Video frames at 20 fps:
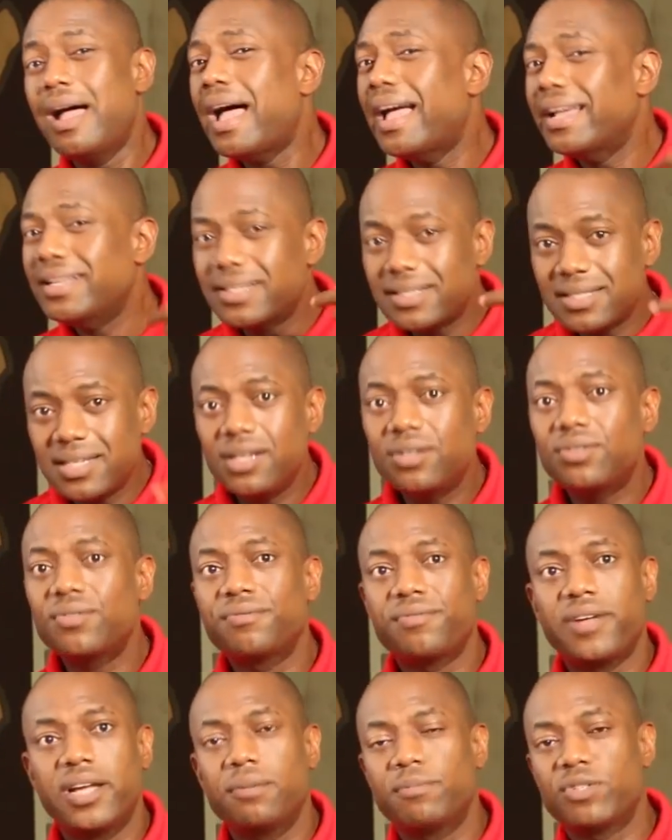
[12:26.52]
I seek to
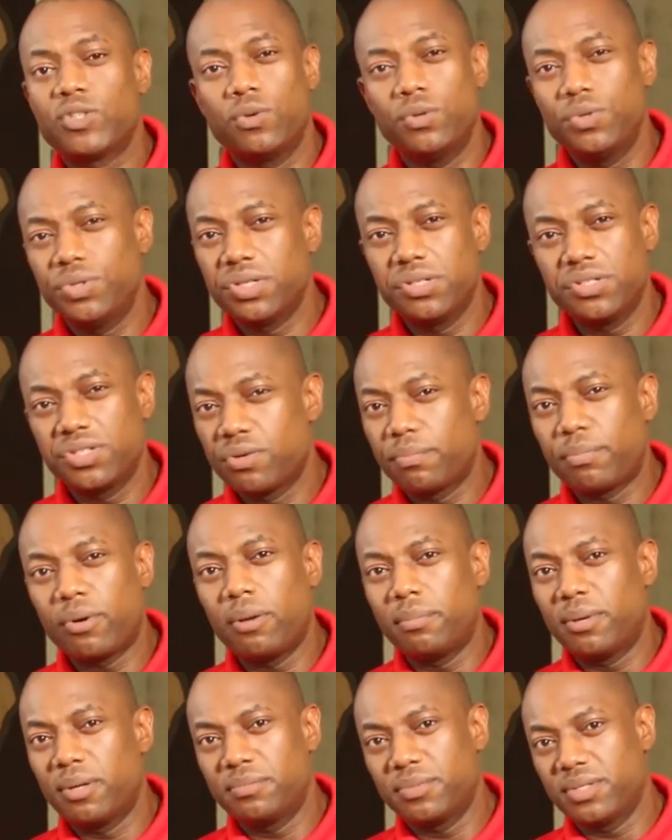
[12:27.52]
find solutions to
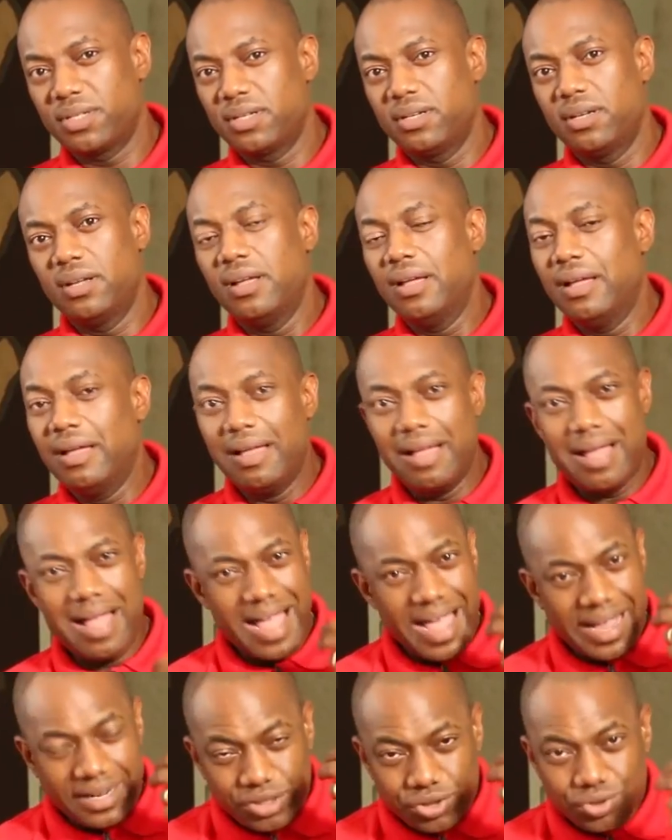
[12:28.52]
problems.
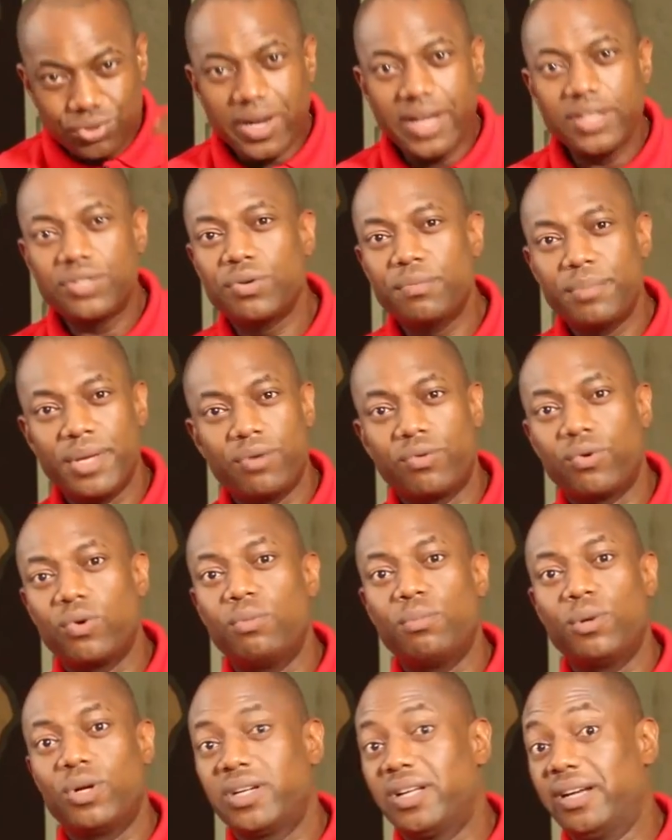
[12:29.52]
I try to be a
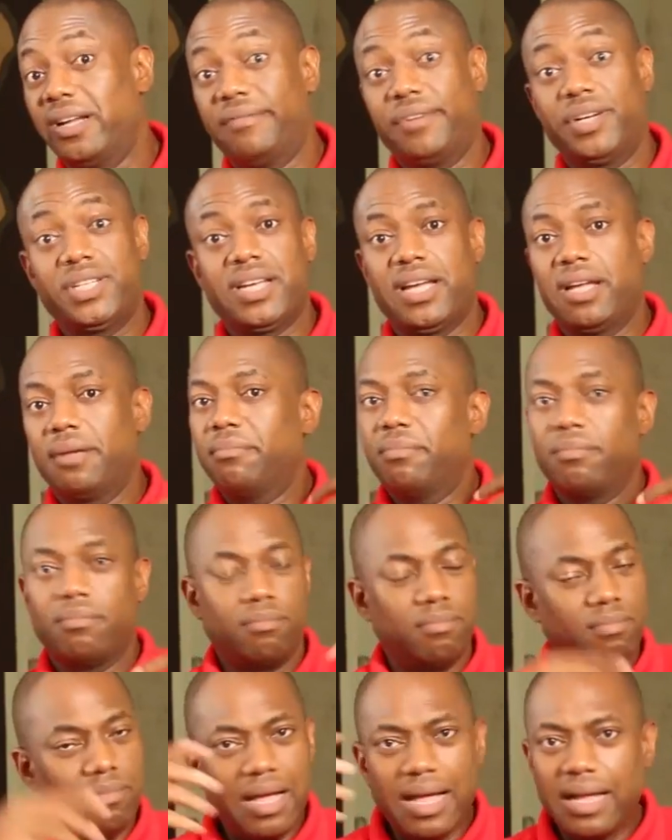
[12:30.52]
role model every time.
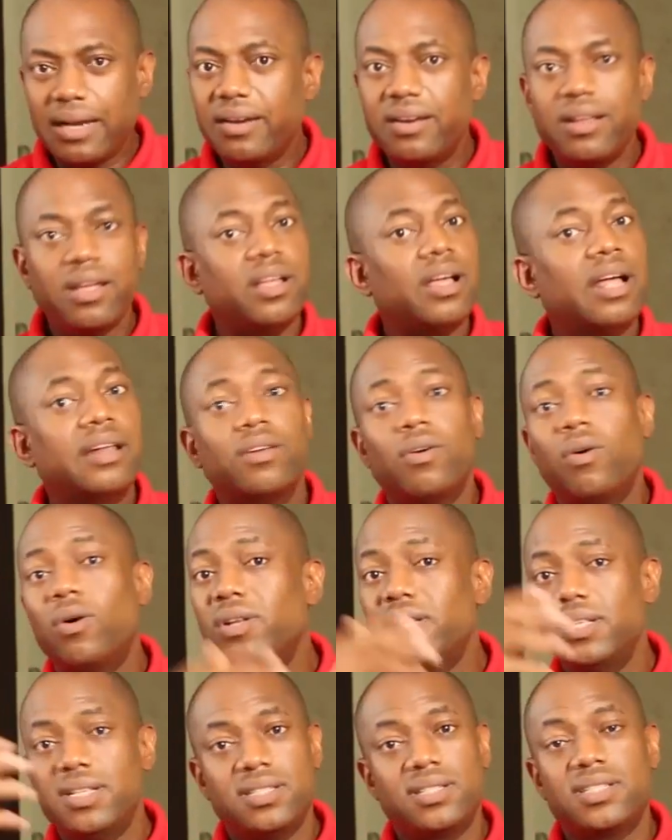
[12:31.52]
And
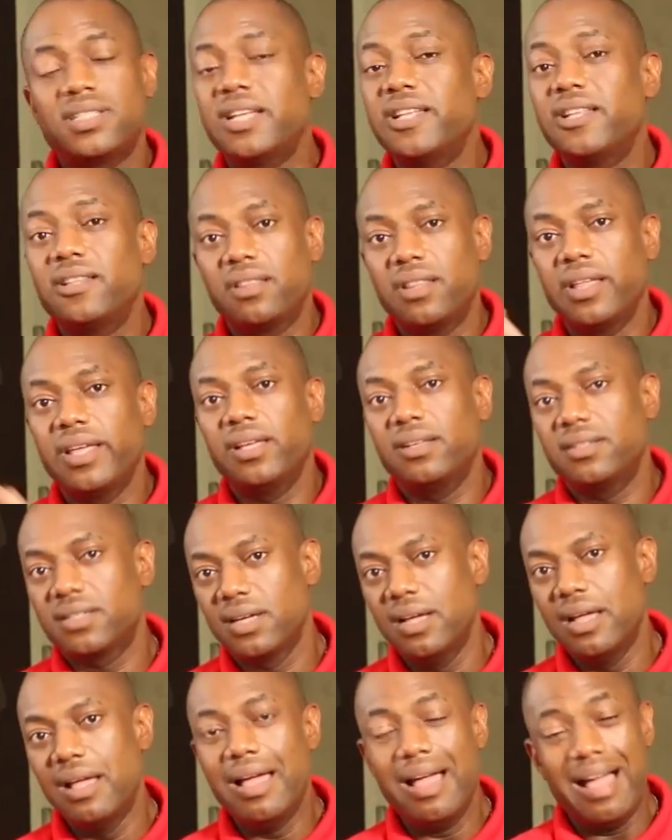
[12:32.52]
all these 10
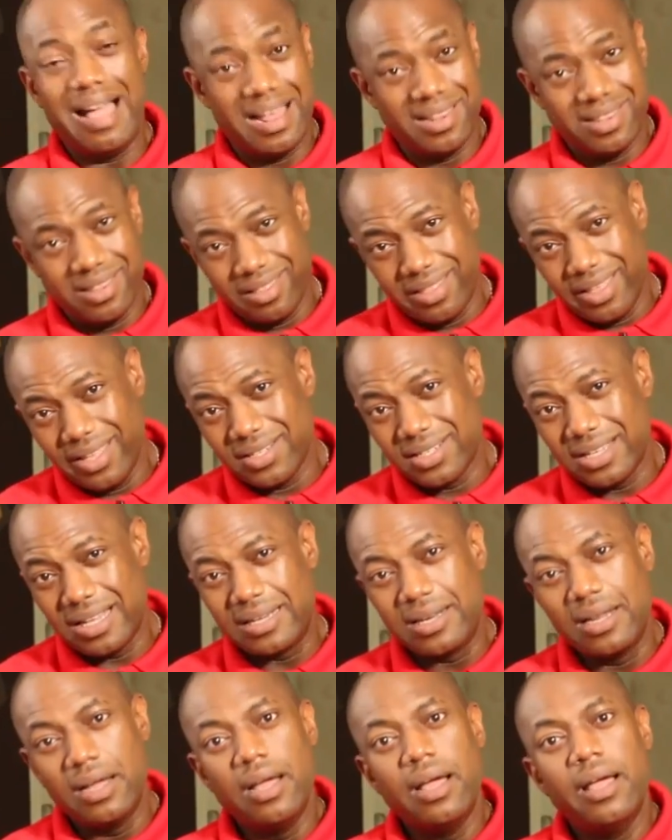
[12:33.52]
things are the things
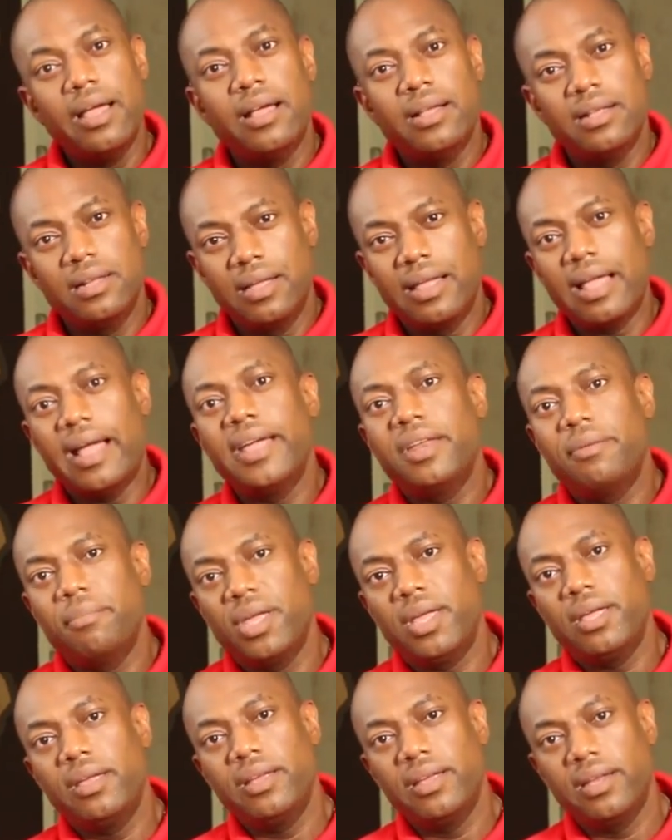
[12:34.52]
that guide
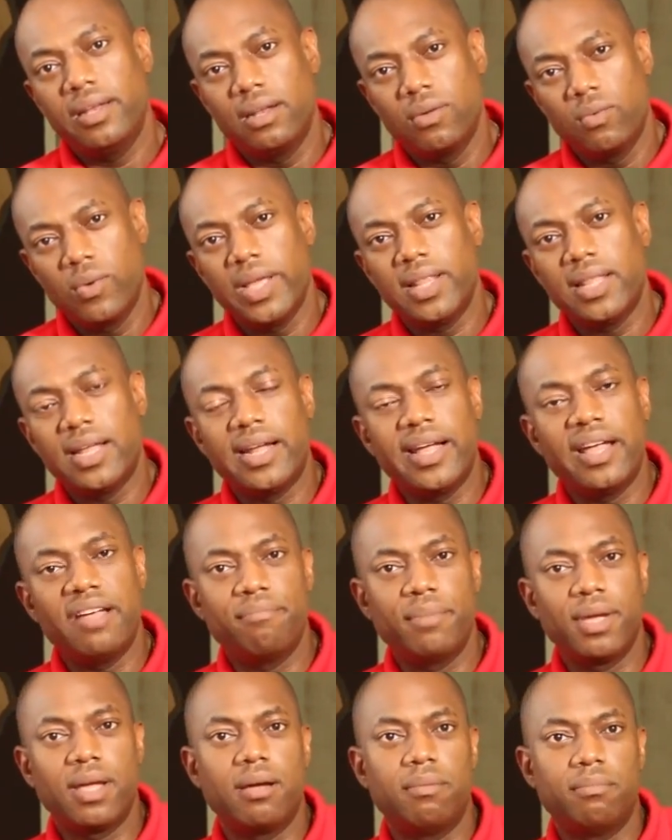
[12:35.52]
me in the way that I
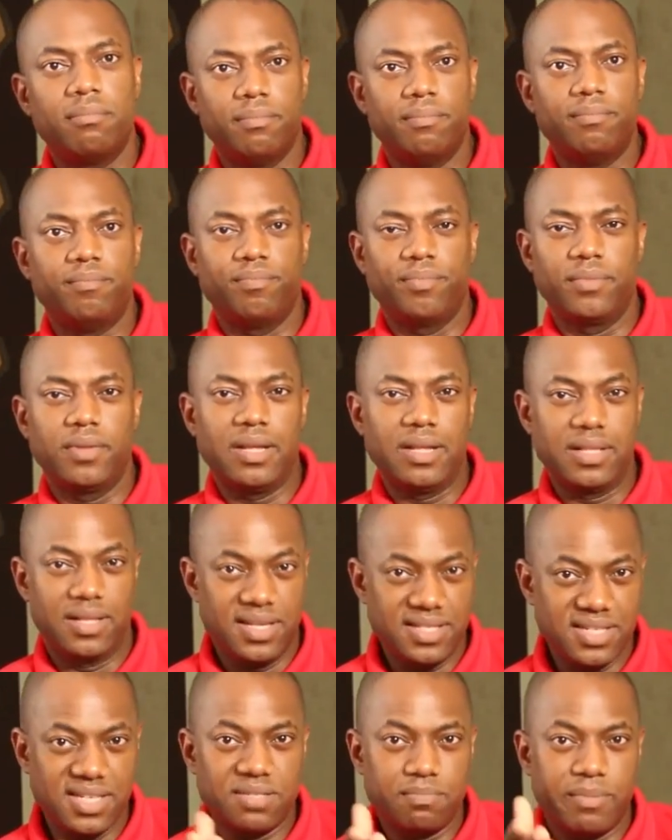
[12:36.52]
have become.
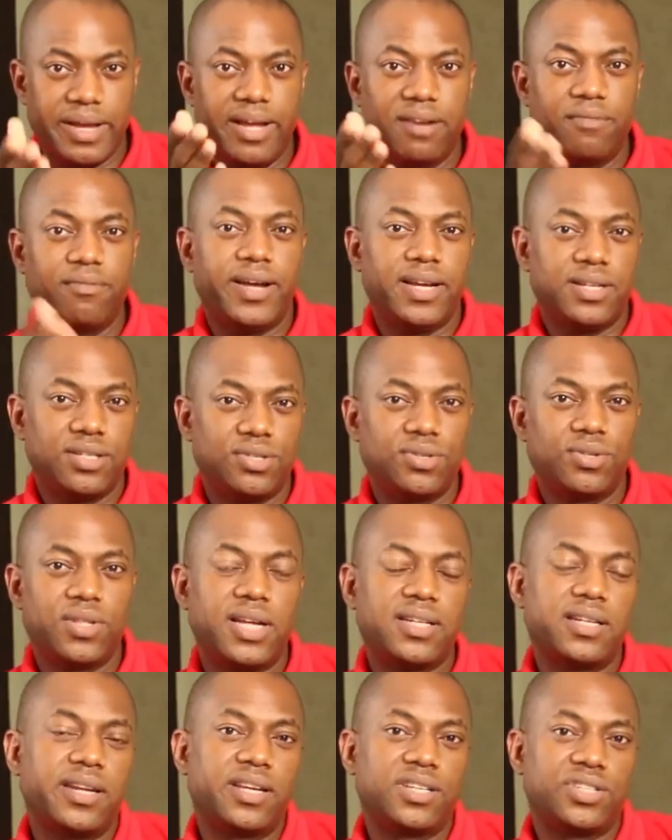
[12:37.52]
This is my advice to
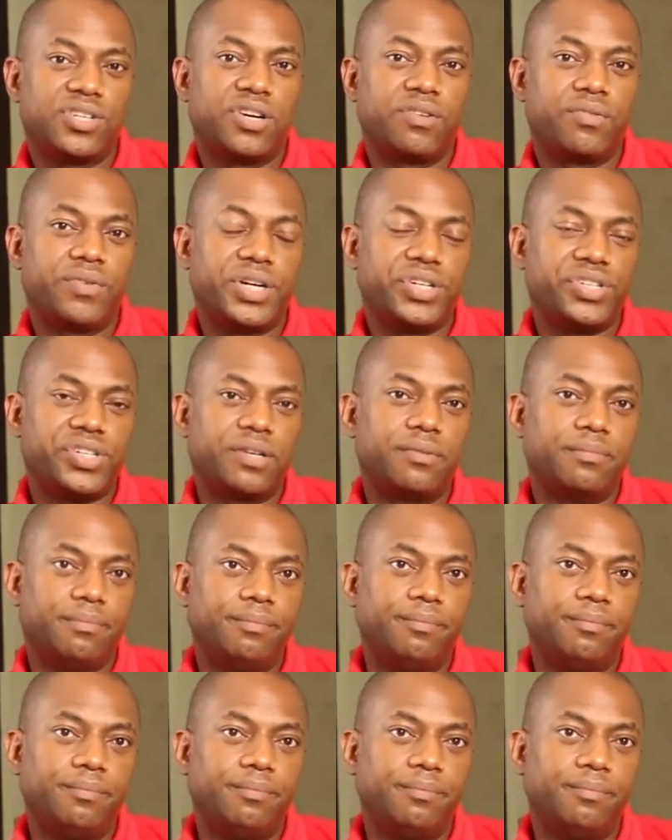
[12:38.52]
that next generation.